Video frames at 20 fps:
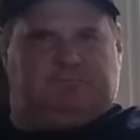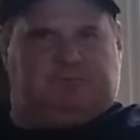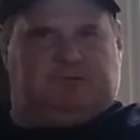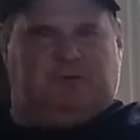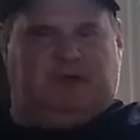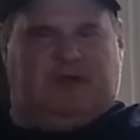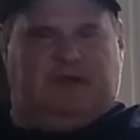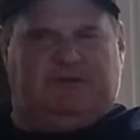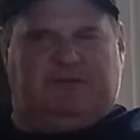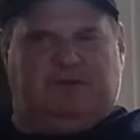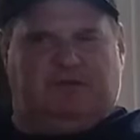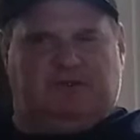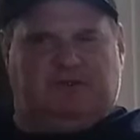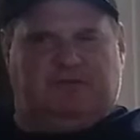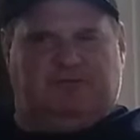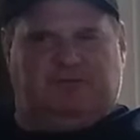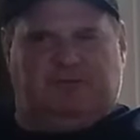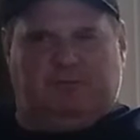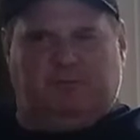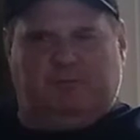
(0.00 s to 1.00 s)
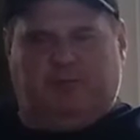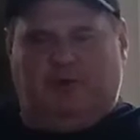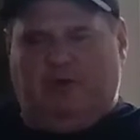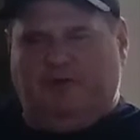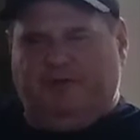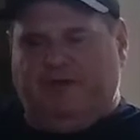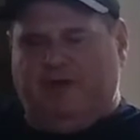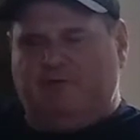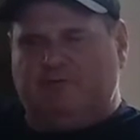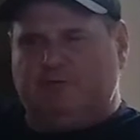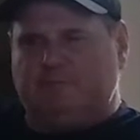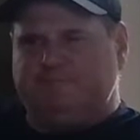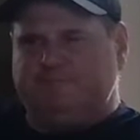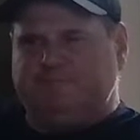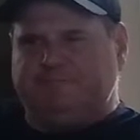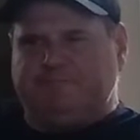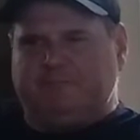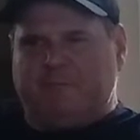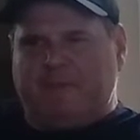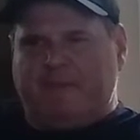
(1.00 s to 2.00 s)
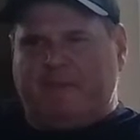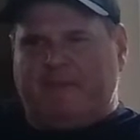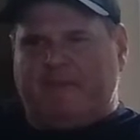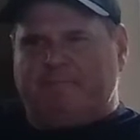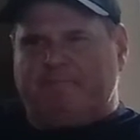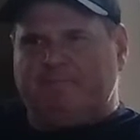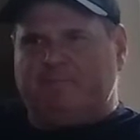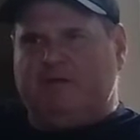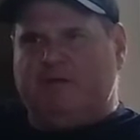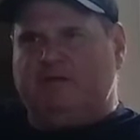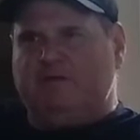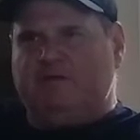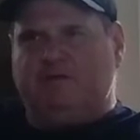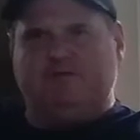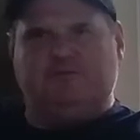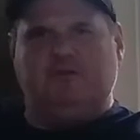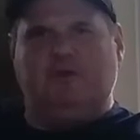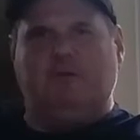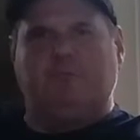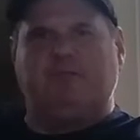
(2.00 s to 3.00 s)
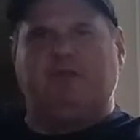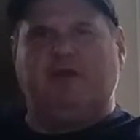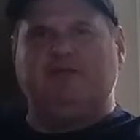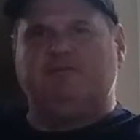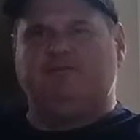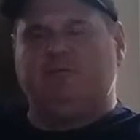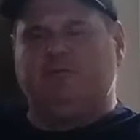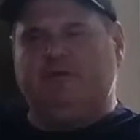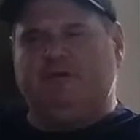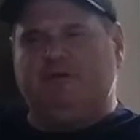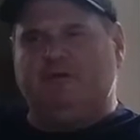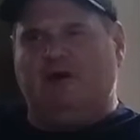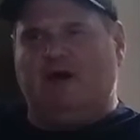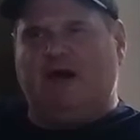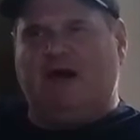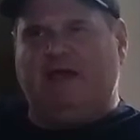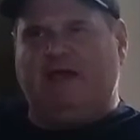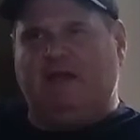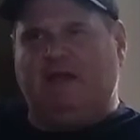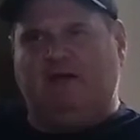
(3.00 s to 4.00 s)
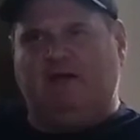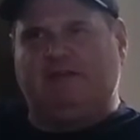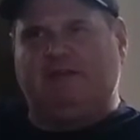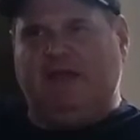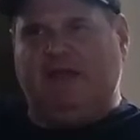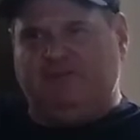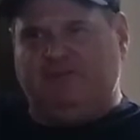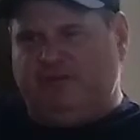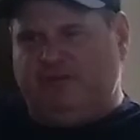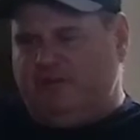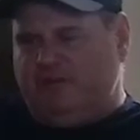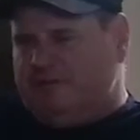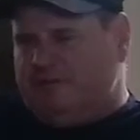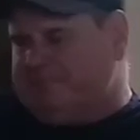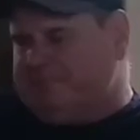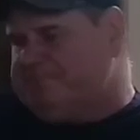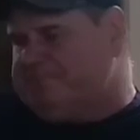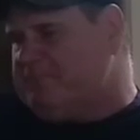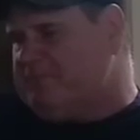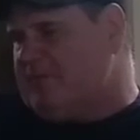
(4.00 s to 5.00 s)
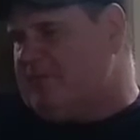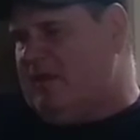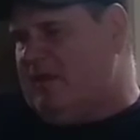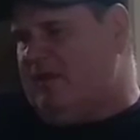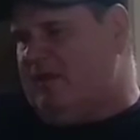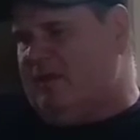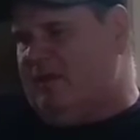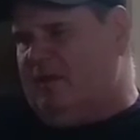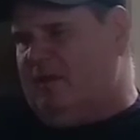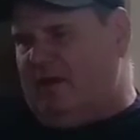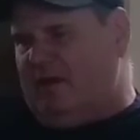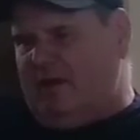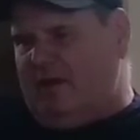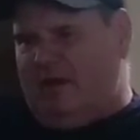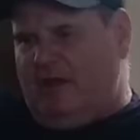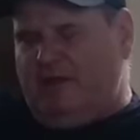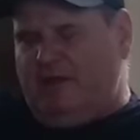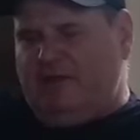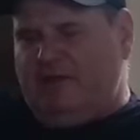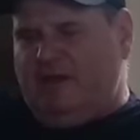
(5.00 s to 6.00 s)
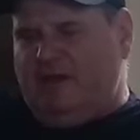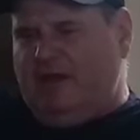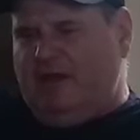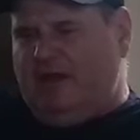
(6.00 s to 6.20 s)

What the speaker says: grandchildren from both of them, then there's no place for you to hide. I'll get you. And